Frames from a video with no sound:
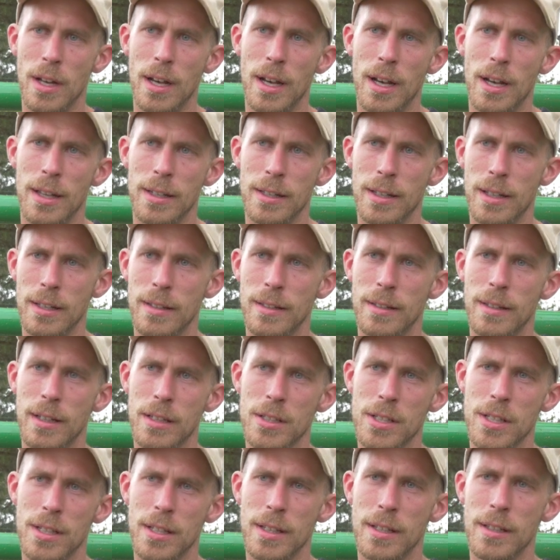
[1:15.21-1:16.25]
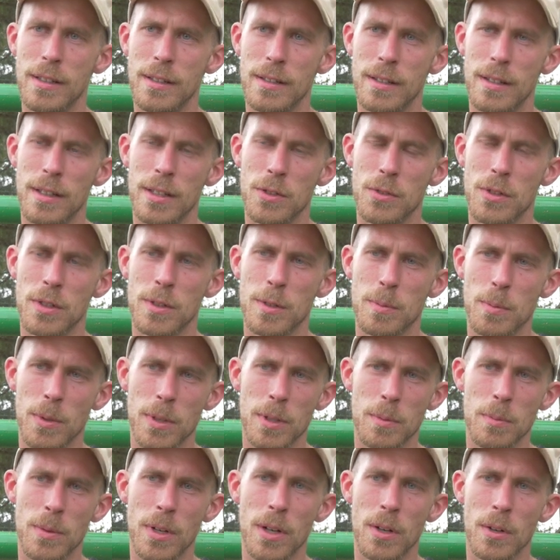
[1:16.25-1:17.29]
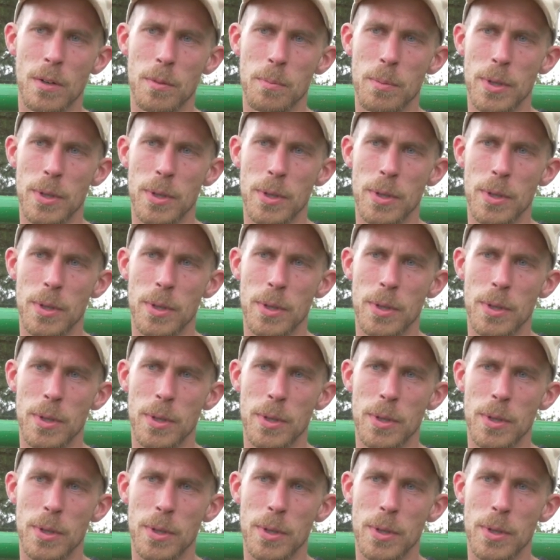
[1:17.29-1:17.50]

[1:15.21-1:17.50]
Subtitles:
And that is actually easily transportable on